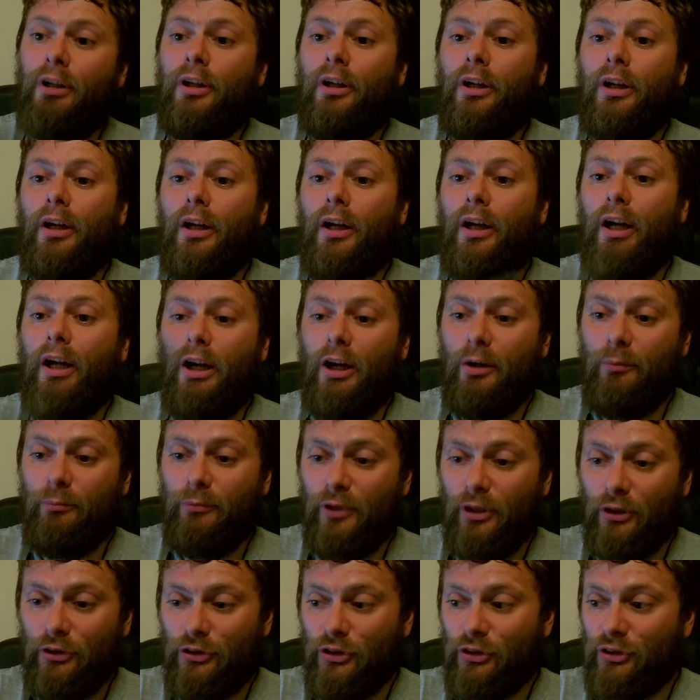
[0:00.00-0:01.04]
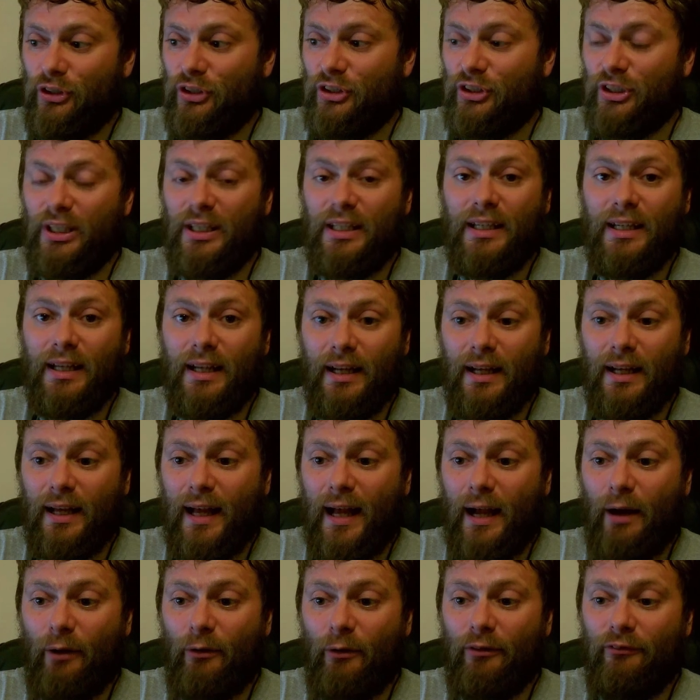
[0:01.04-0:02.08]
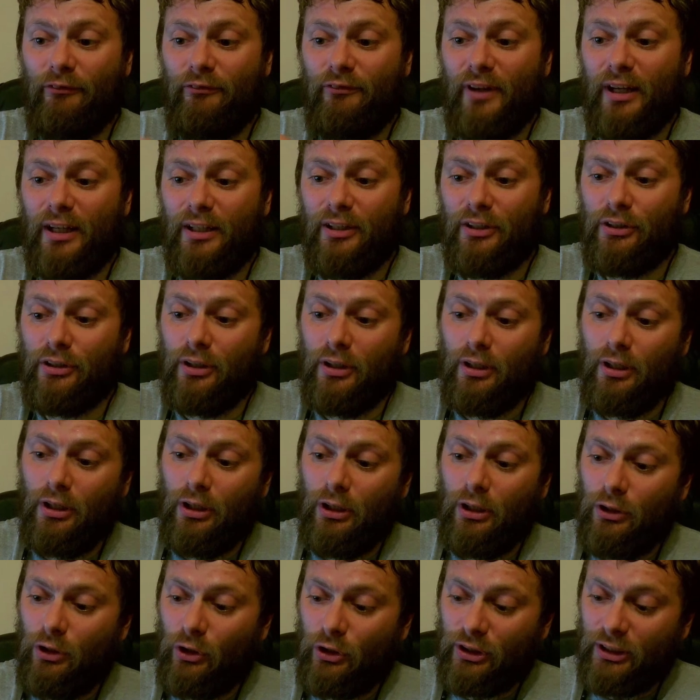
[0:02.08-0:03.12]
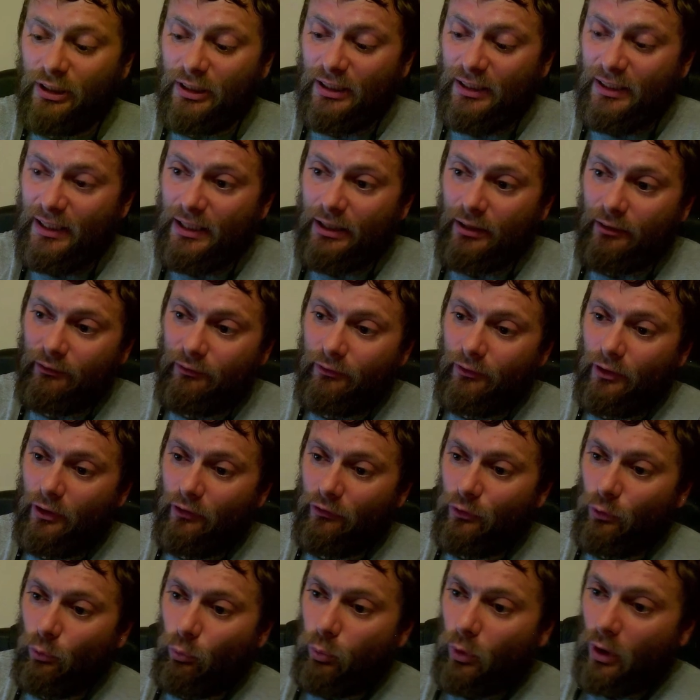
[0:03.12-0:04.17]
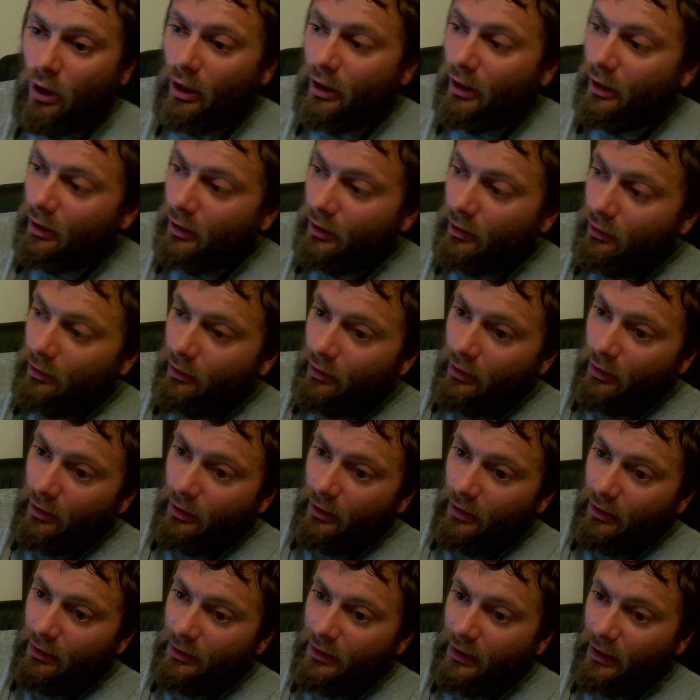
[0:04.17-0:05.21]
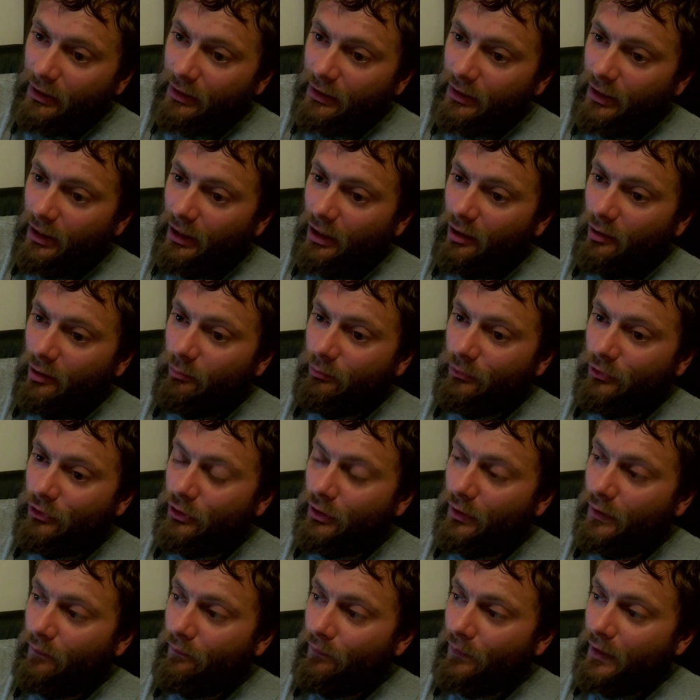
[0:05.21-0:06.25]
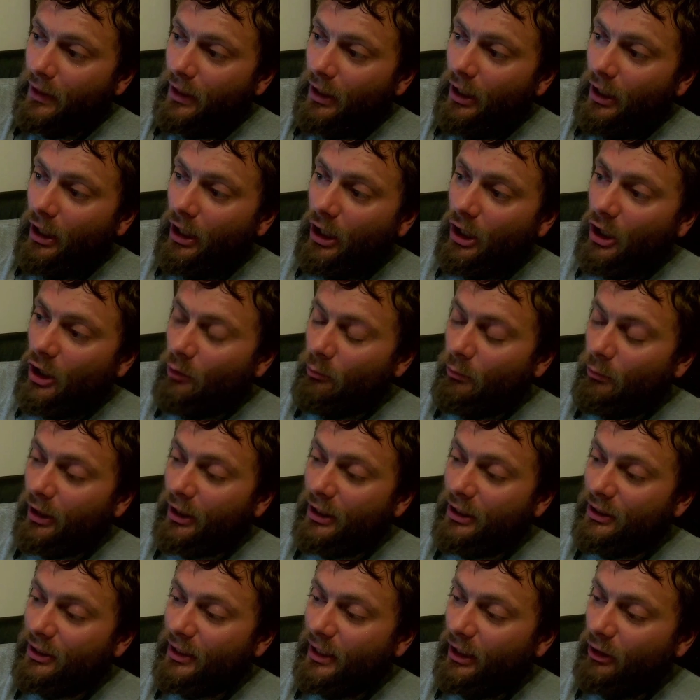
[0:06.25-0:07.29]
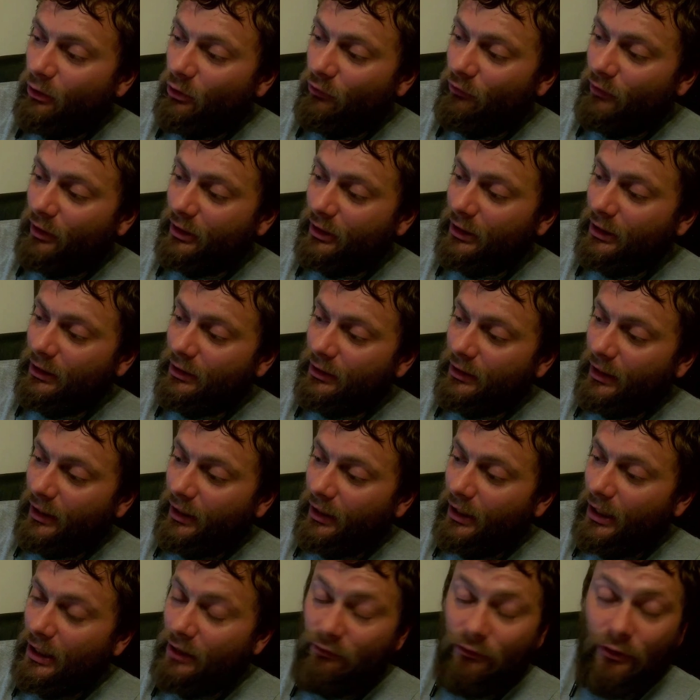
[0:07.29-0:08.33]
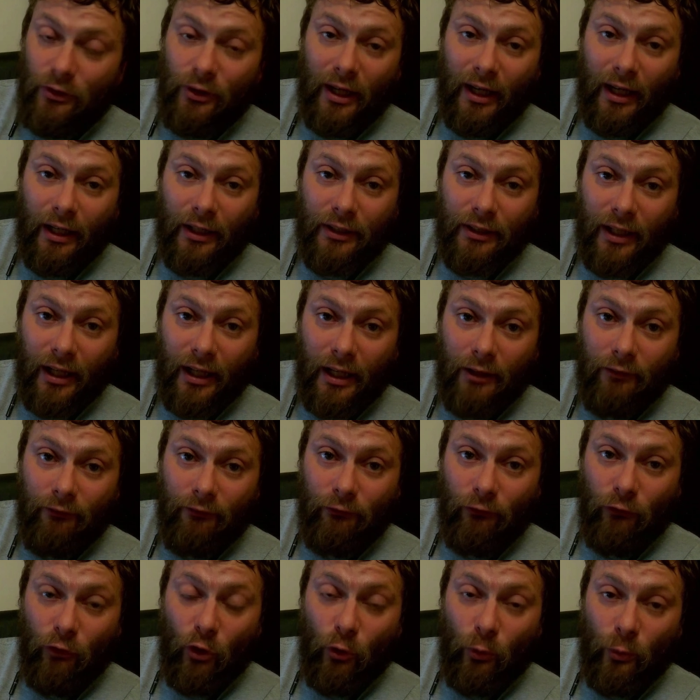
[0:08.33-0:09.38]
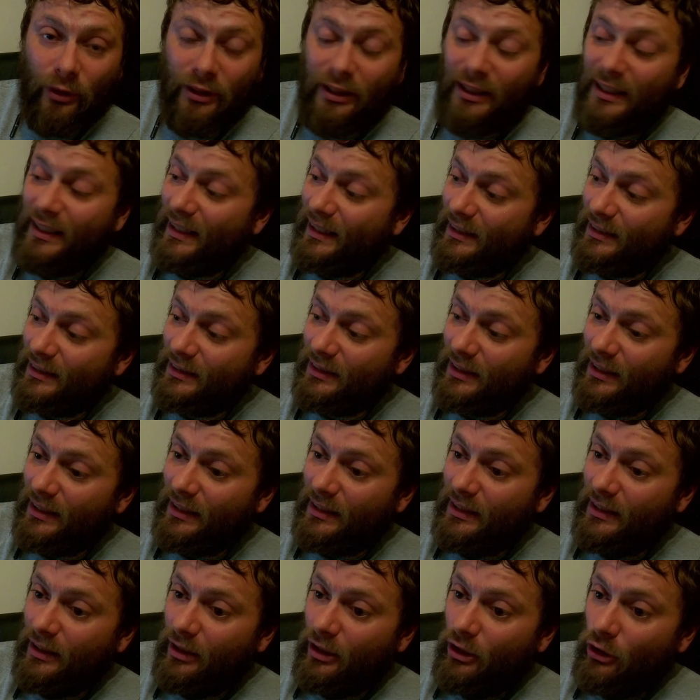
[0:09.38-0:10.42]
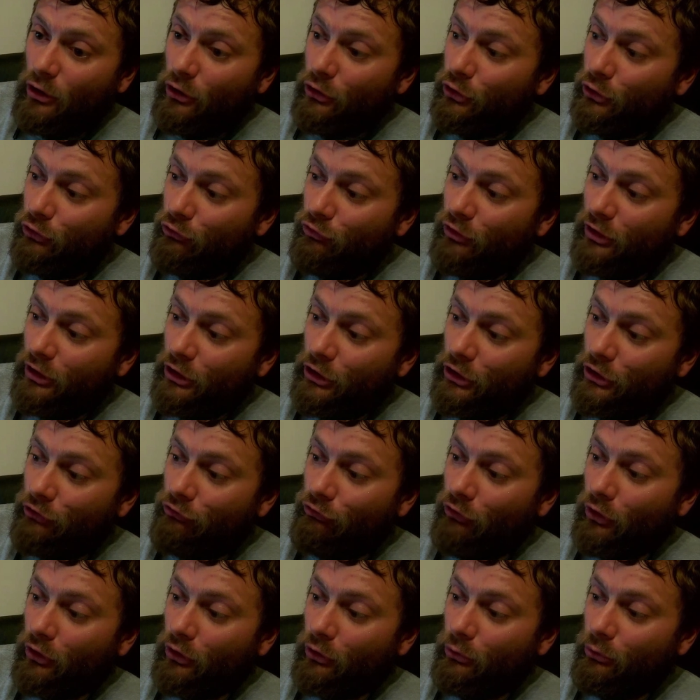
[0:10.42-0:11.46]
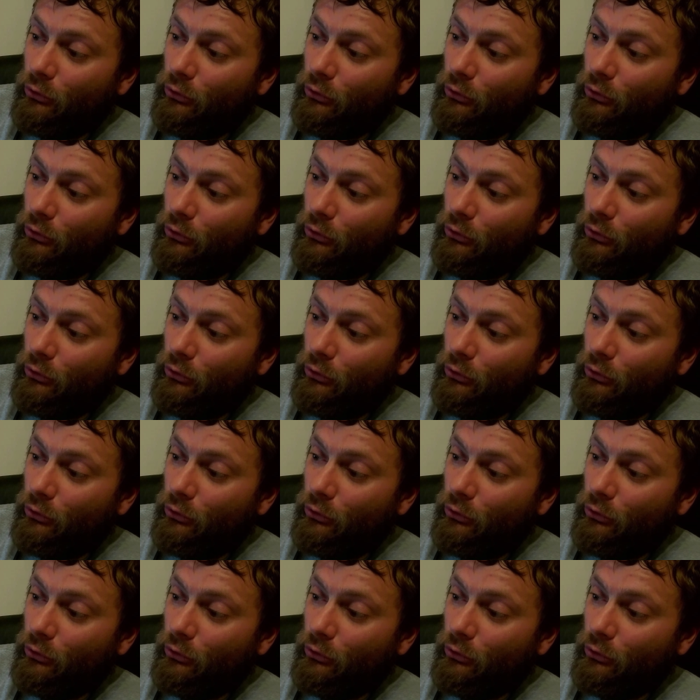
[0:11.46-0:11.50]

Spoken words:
It's just to see how it fits, looking at the length of the wire down the arms. I can tell already that if you had a 4-in-1 ESC, you'd really struggle